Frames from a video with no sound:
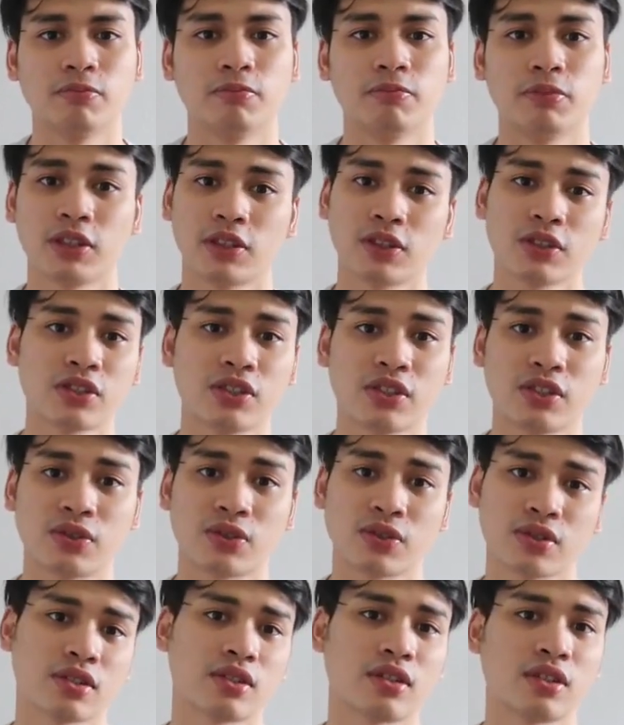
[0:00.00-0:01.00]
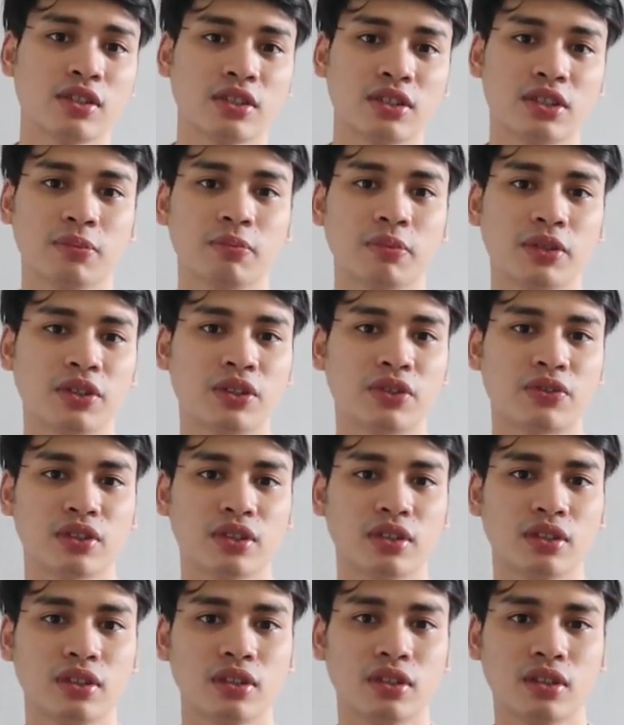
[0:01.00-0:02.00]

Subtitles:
because their North Star is simply different.